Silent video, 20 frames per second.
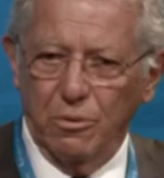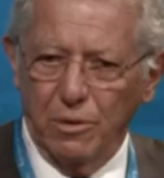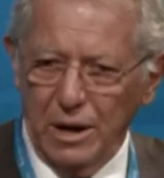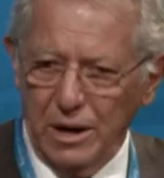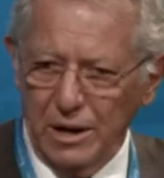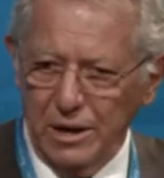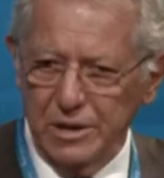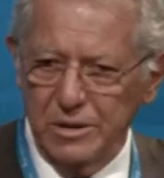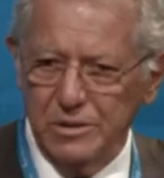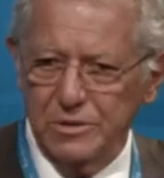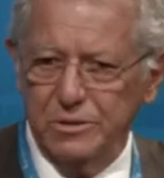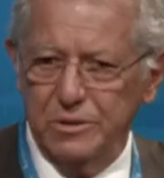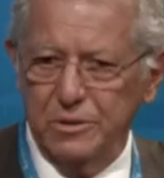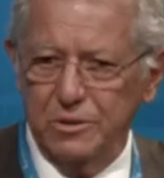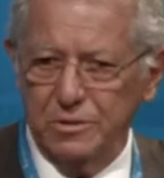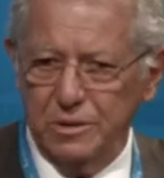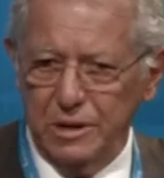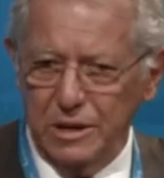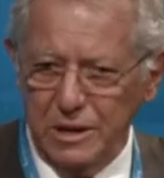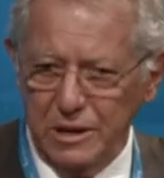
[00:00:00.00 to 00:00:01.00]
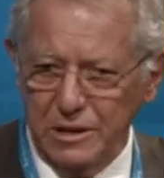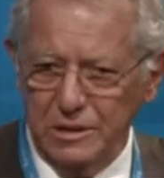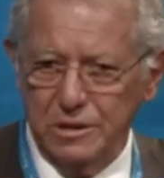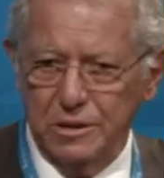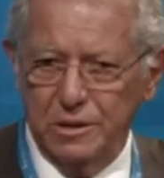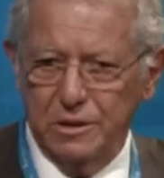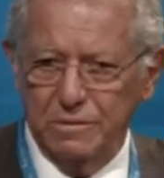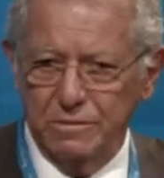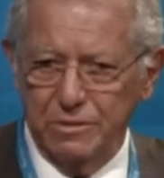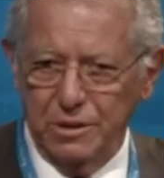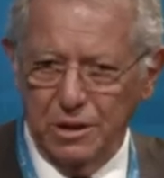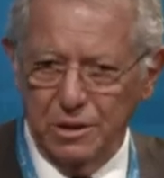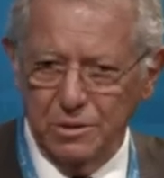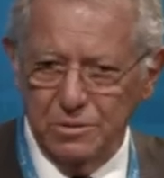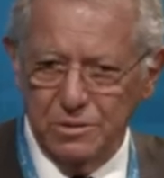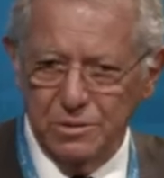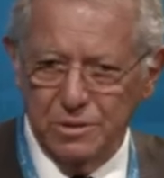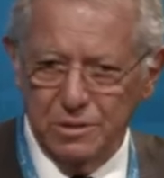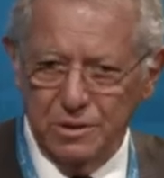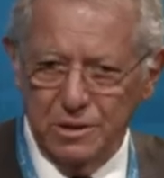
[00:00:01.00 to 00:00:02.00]
rise due to heating of the
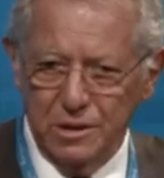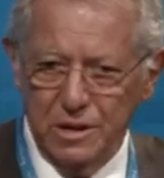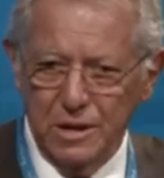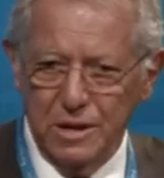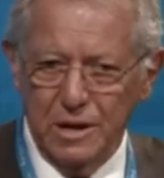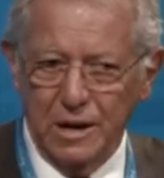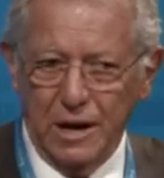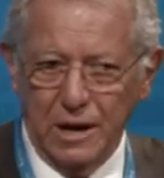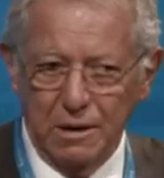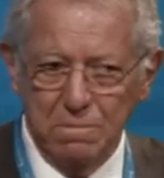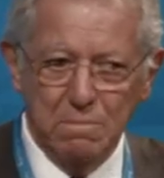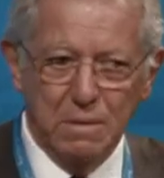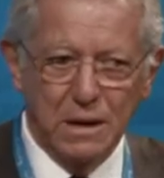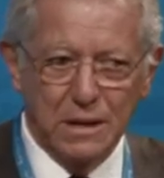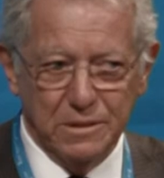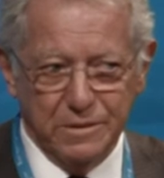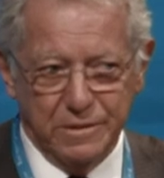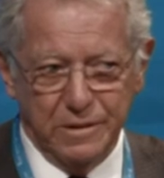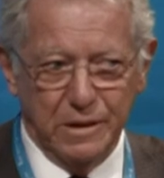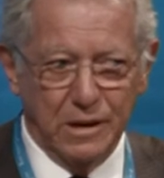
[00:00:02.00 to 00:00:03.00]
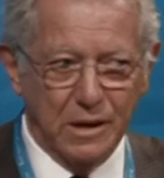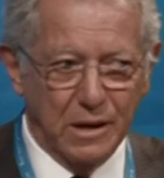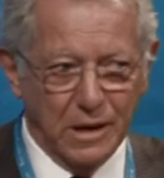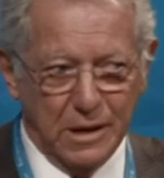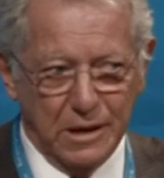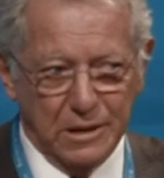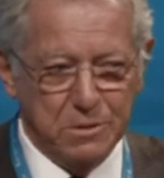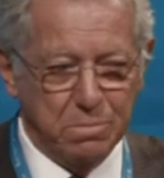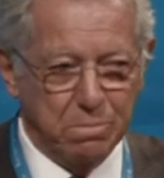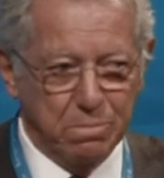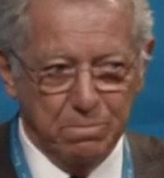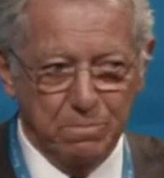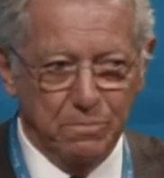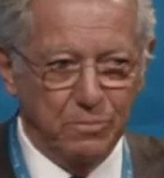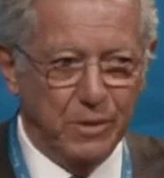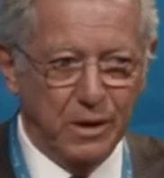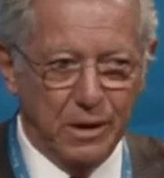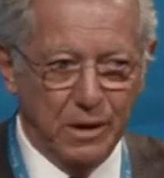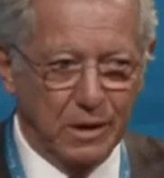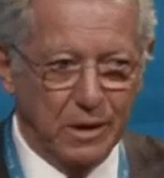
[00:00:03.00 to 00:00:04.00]
ocean and melting ice
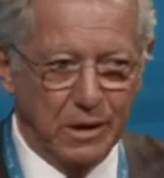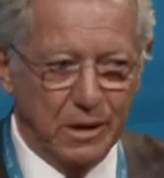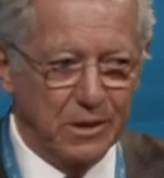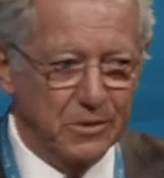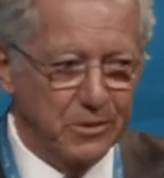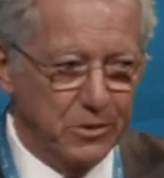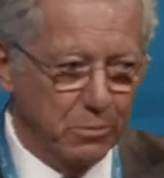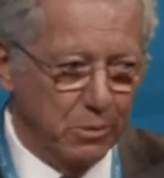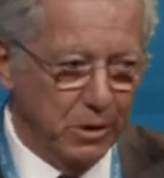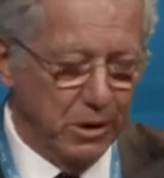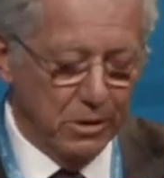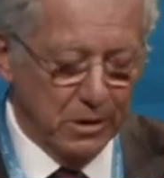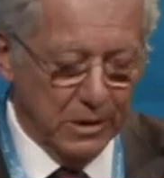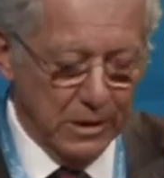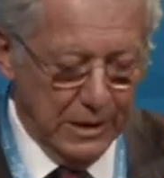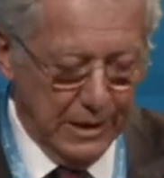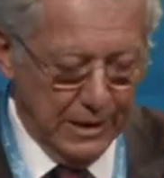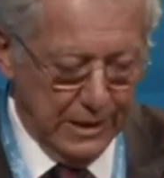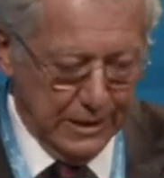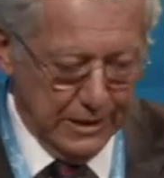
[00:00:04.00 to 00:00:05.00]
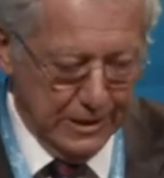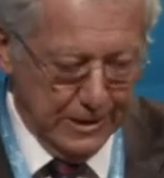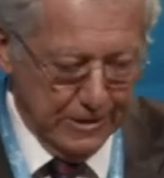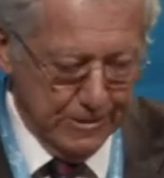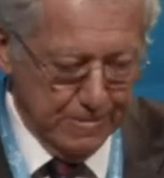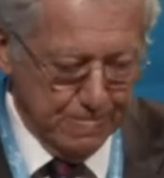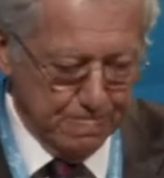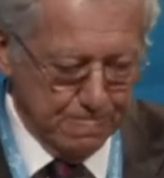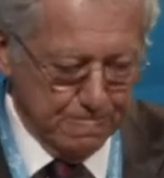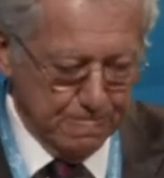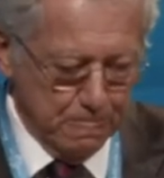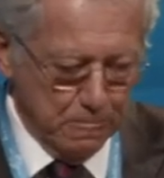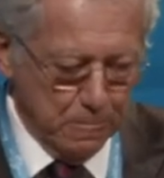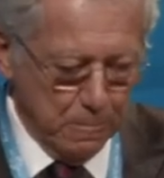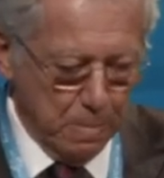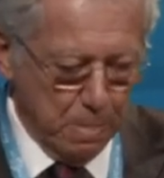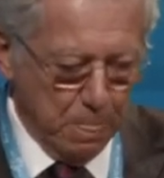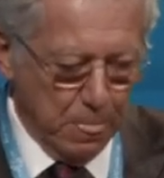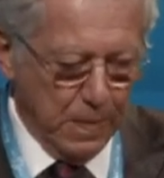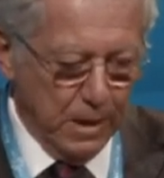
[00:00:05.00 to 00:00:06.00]
elsewhere on land.
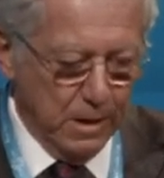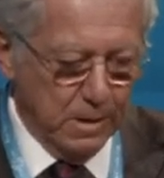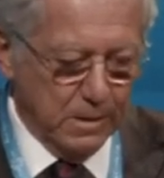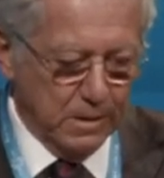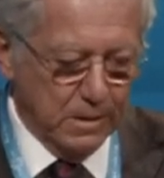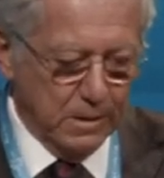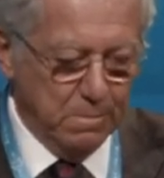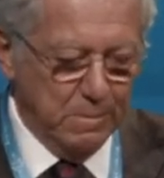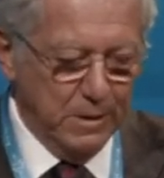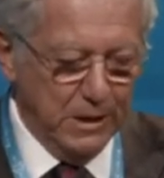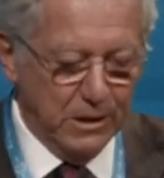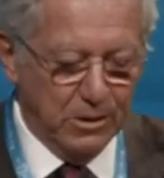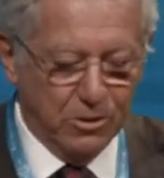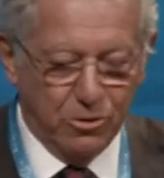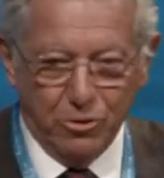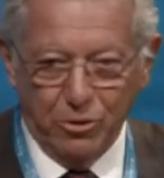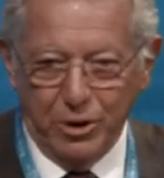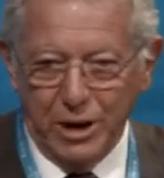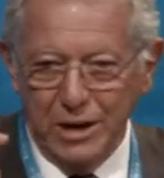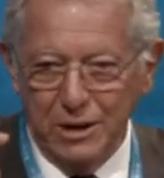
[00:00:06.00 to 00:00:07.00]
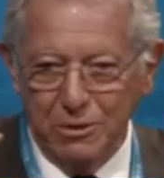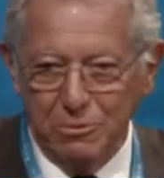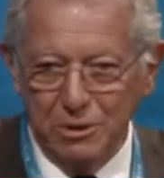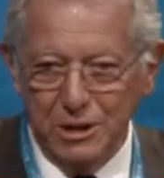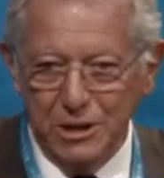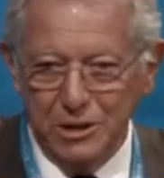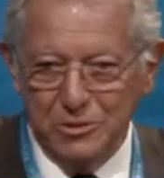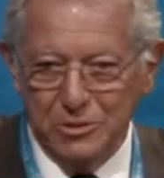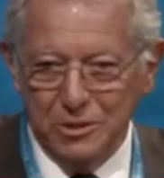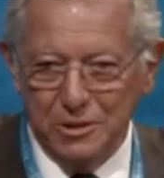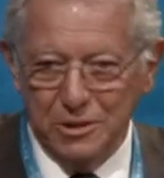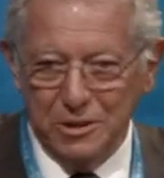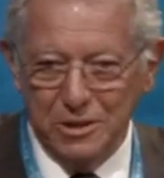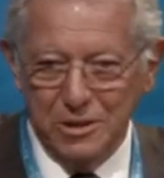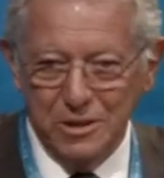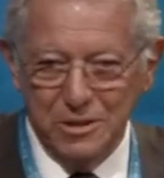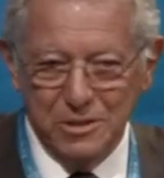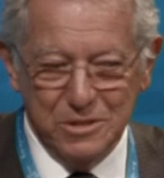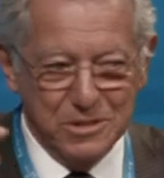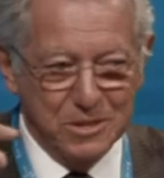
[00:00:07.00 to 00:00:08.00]
The big gray region
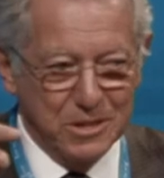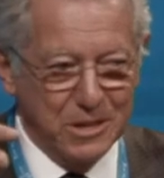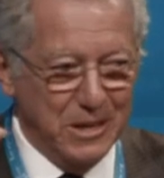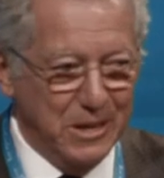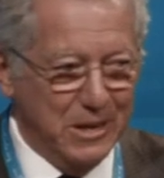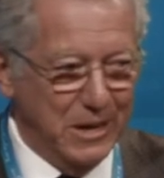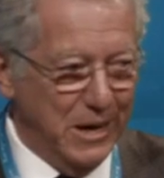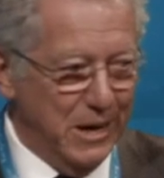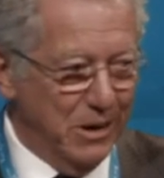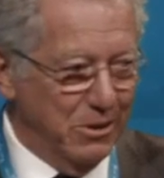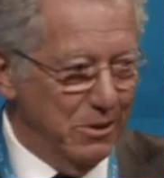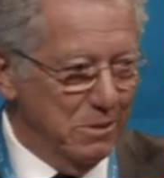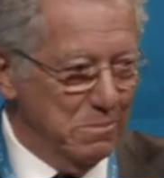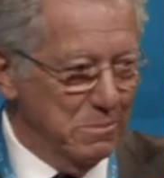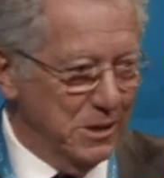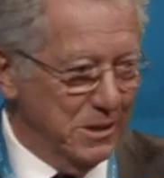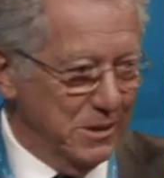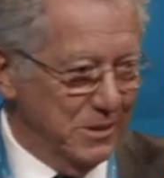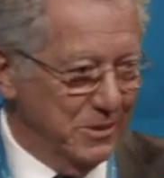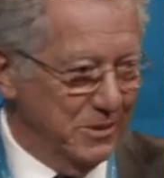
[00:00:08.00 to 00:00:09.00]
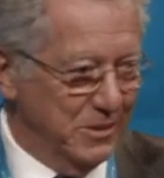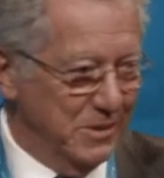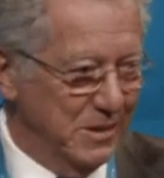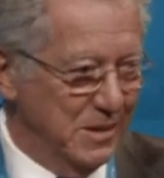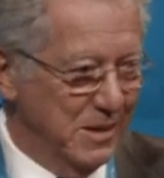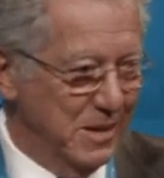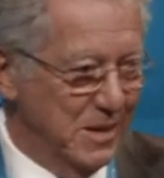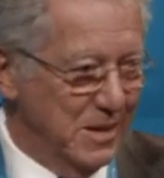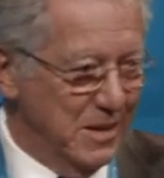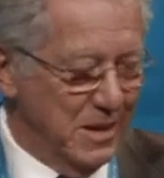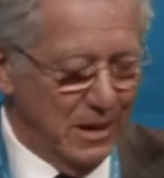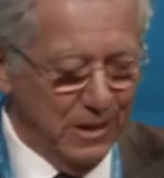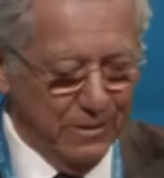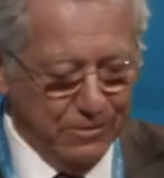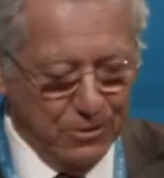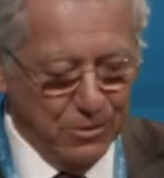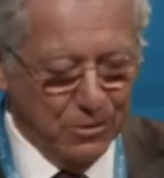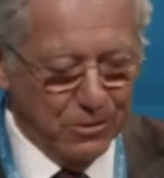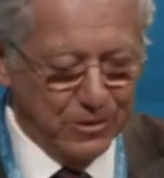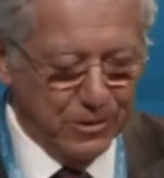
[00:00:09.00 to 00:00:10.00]
is the error margin. And of
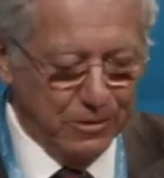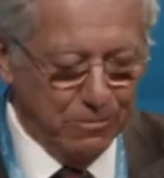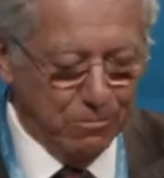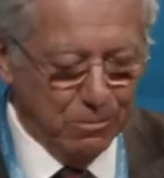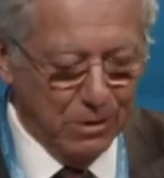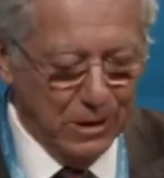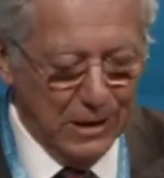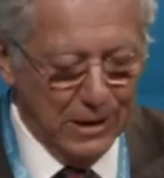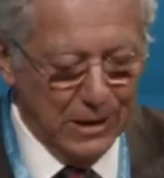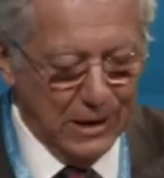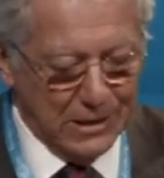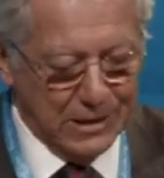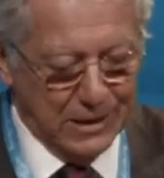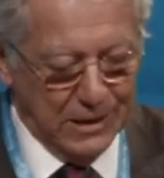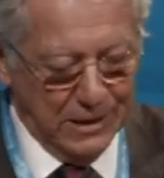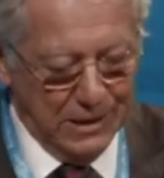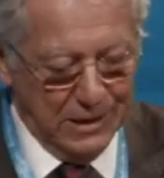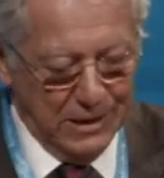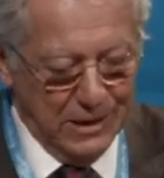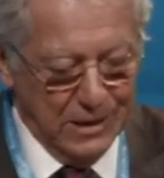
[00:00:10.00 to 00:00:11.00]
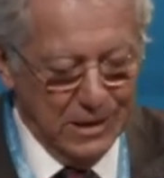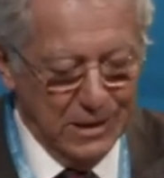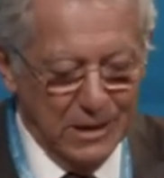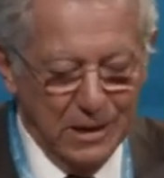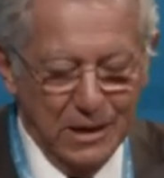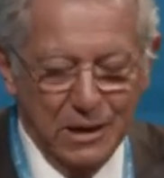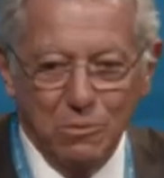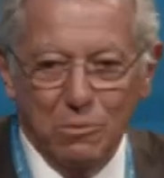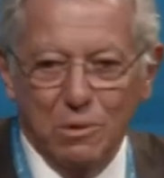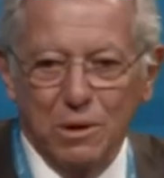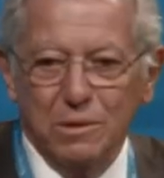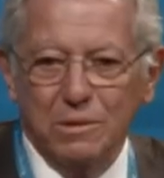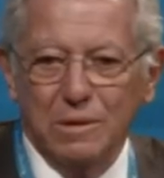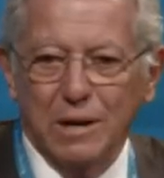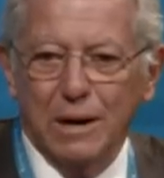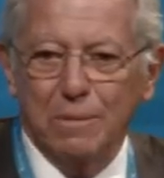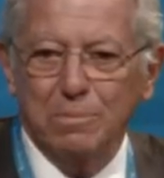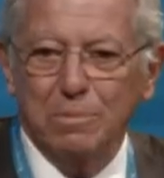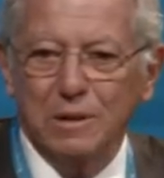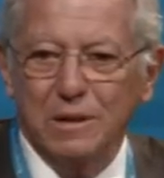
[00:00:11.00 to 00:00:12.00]
course, if we're lucky, it won't
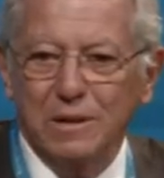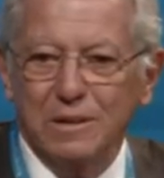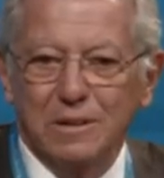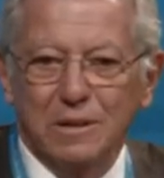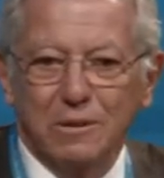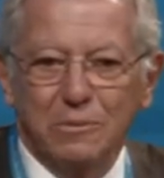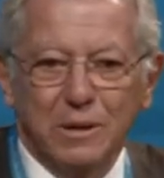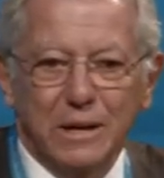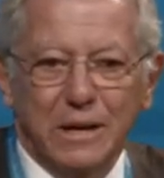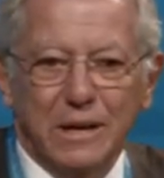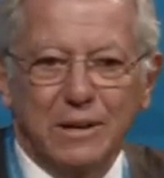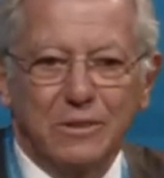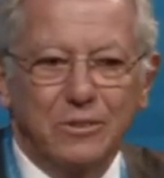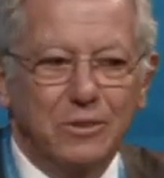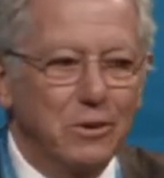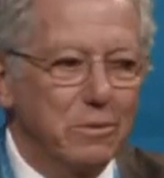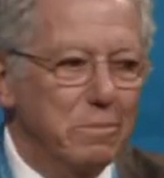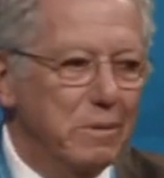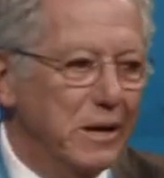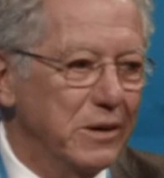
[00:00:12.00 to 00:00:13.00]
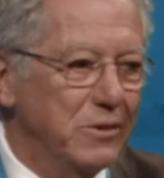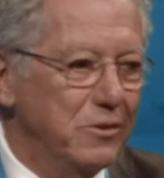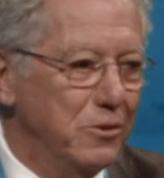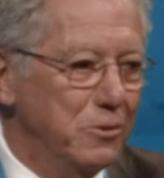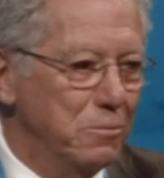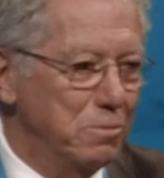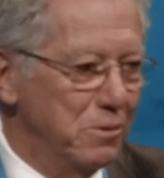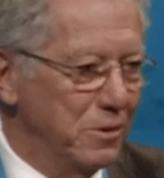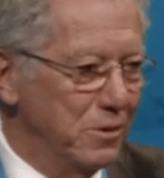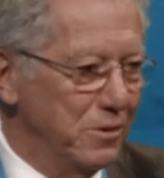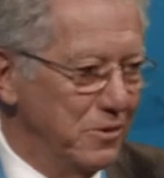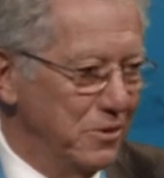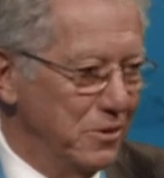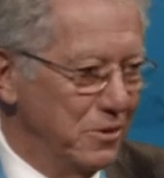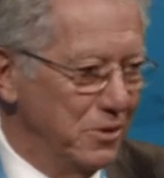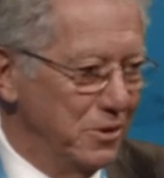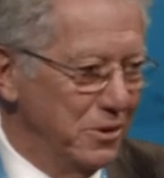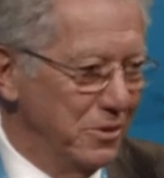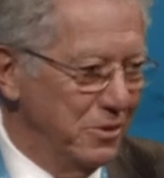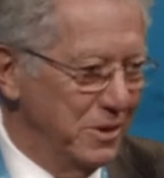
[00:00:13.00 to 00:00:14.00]
happen until we get to about
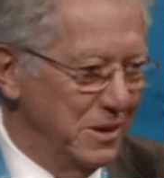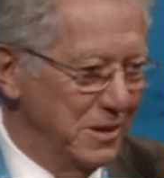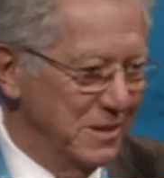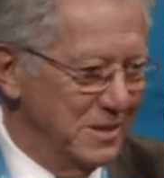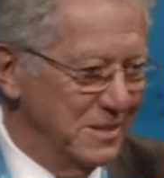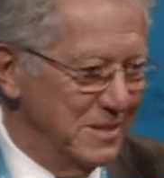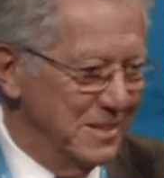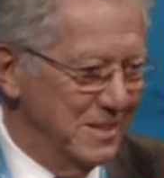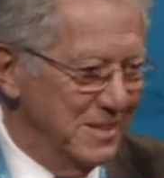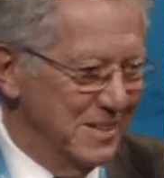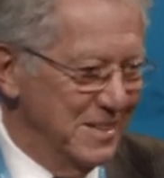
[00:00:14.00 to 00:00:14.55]
2.2 degrees.